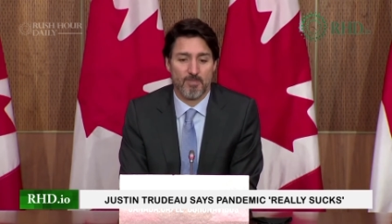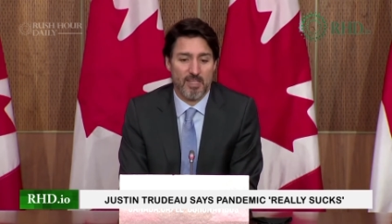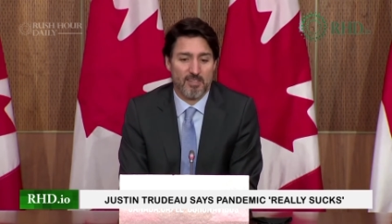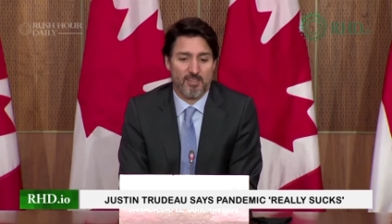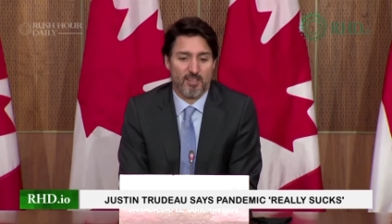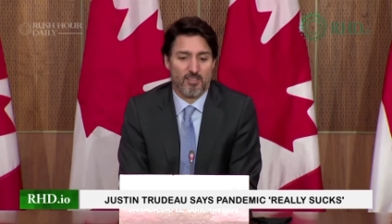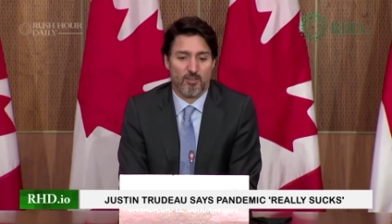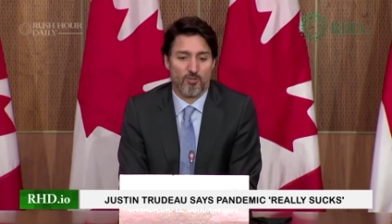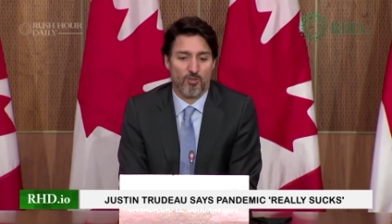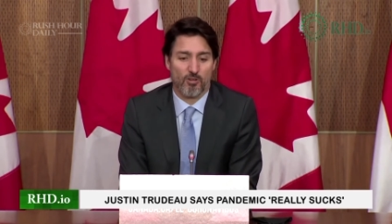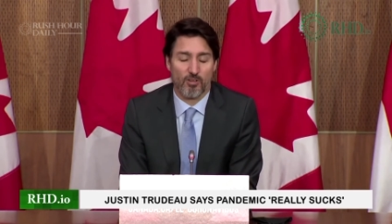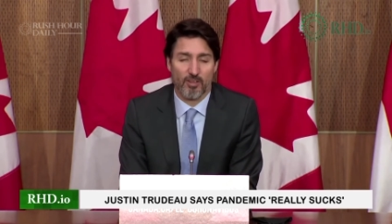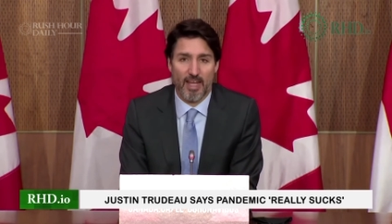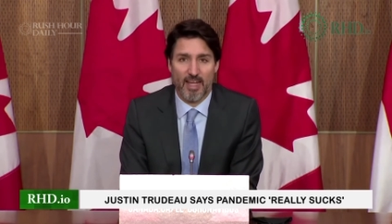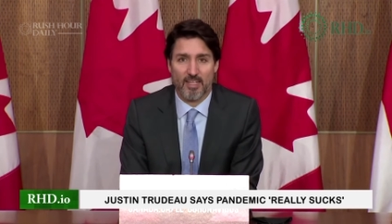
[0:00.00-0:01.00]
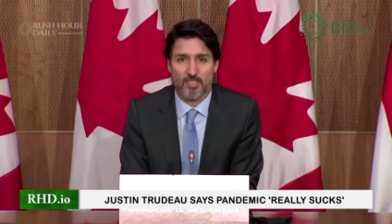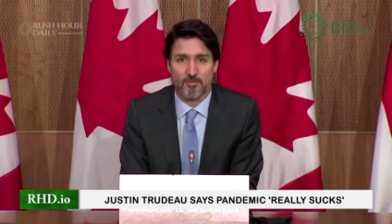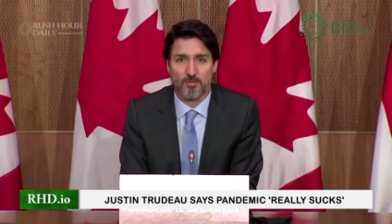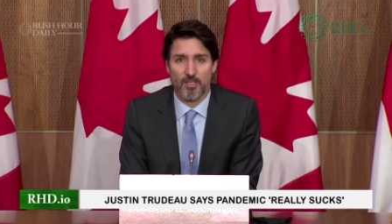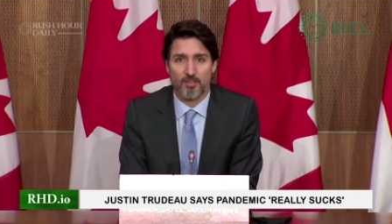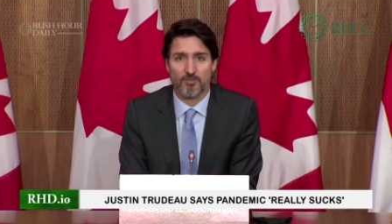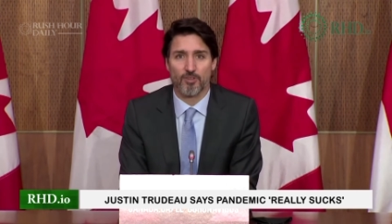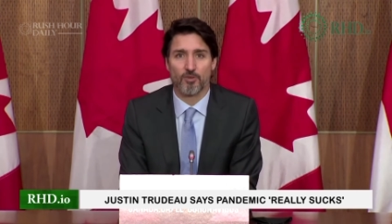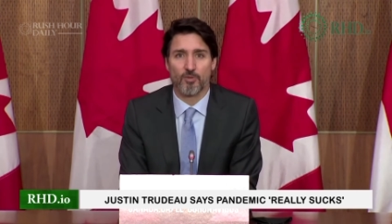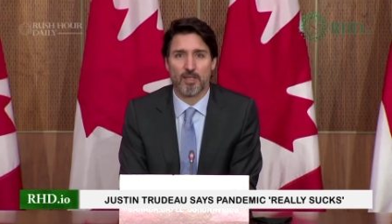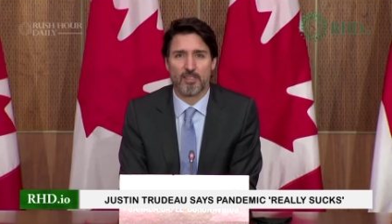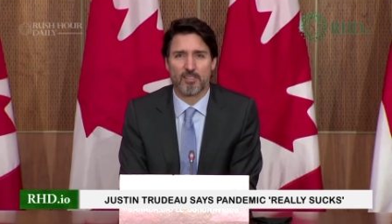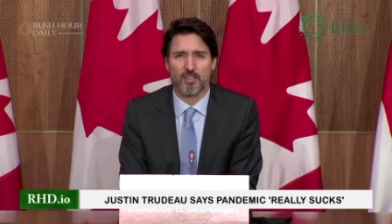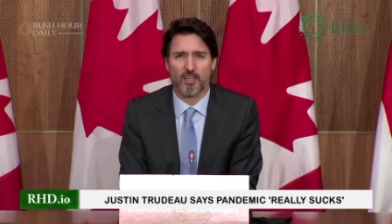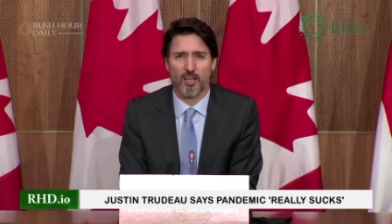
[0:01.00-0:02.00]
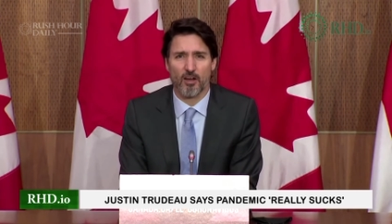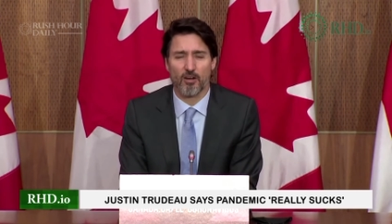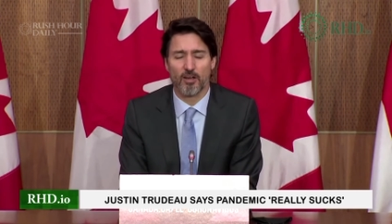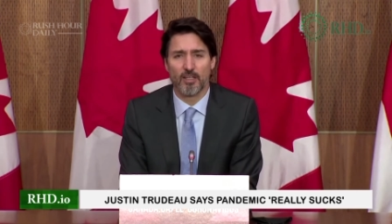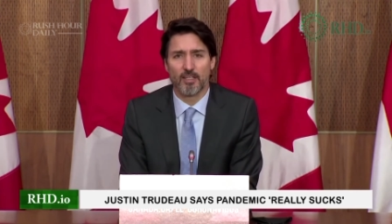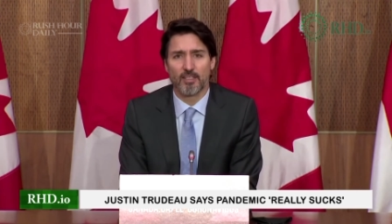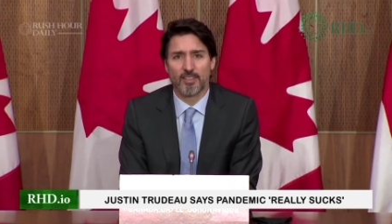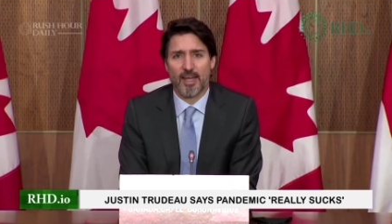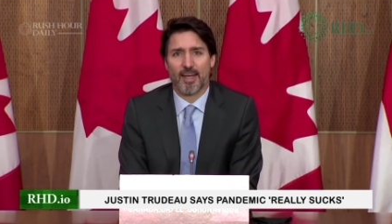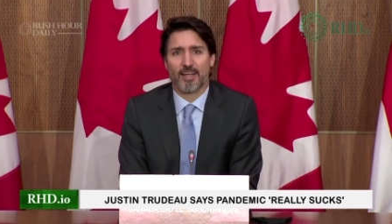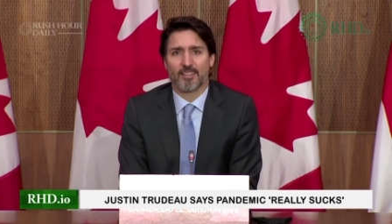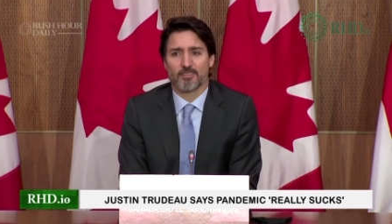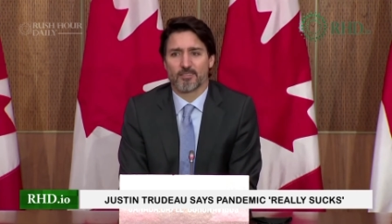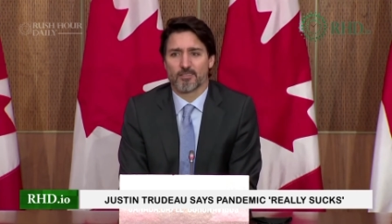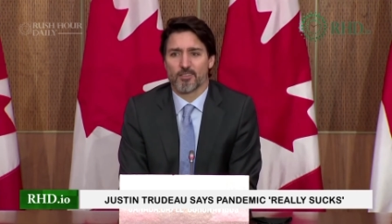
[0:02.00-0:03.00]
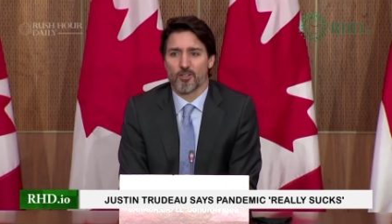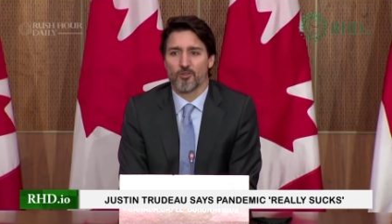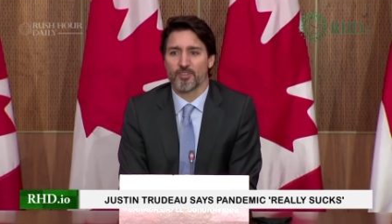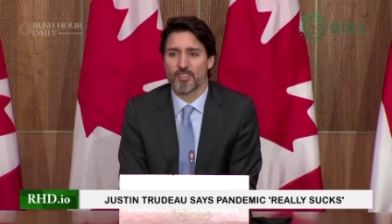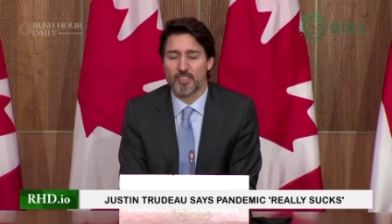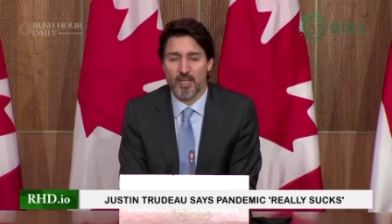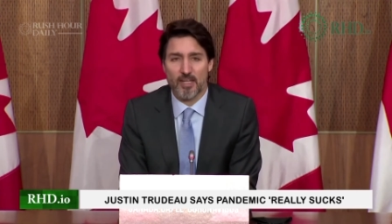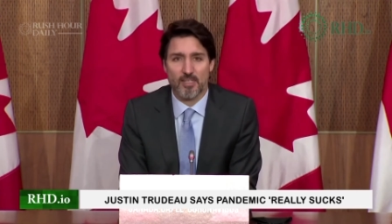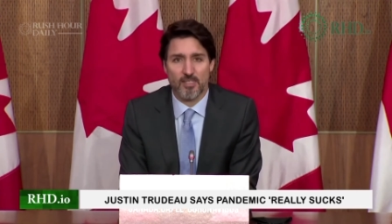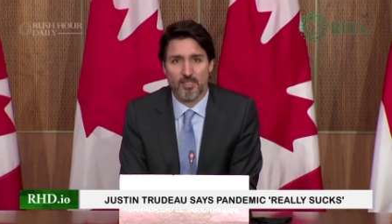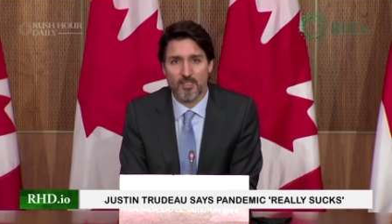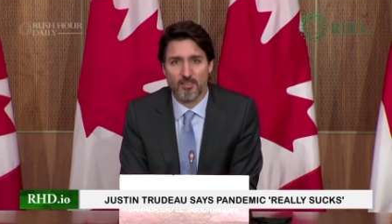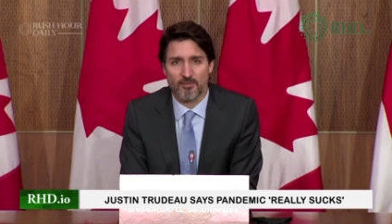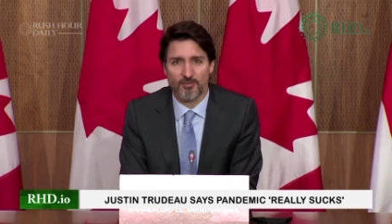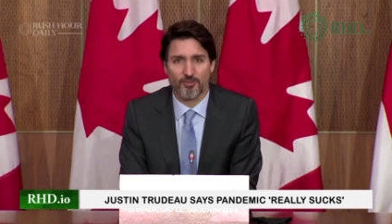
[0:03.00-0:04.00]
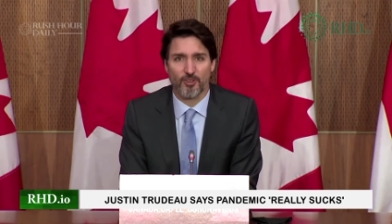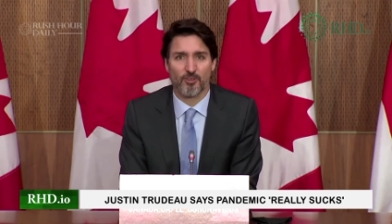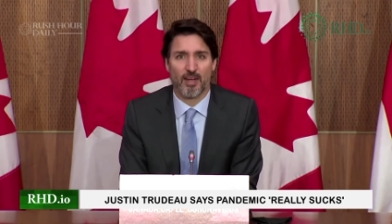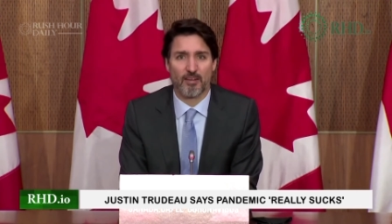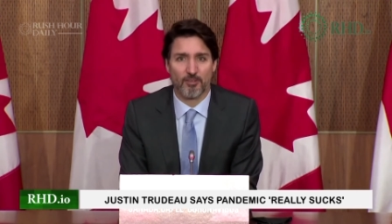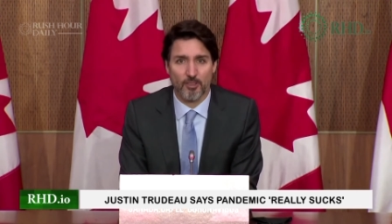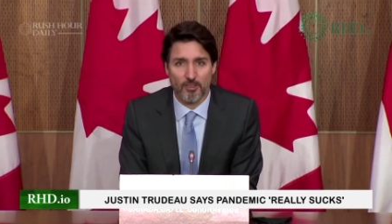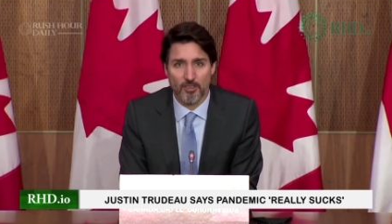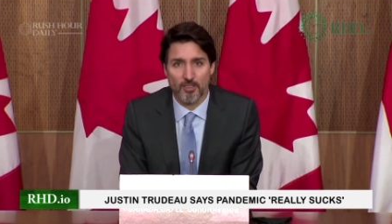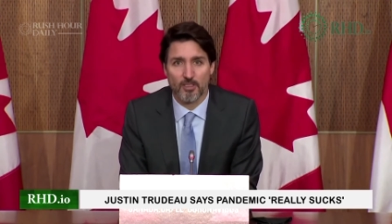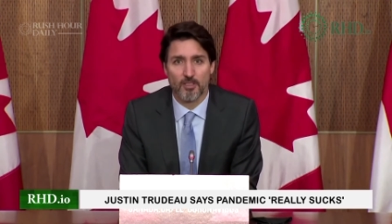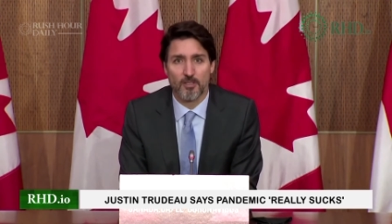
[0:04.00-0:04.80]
My six year old asked me a few weeks ago, Dad, is COVID 19 forever?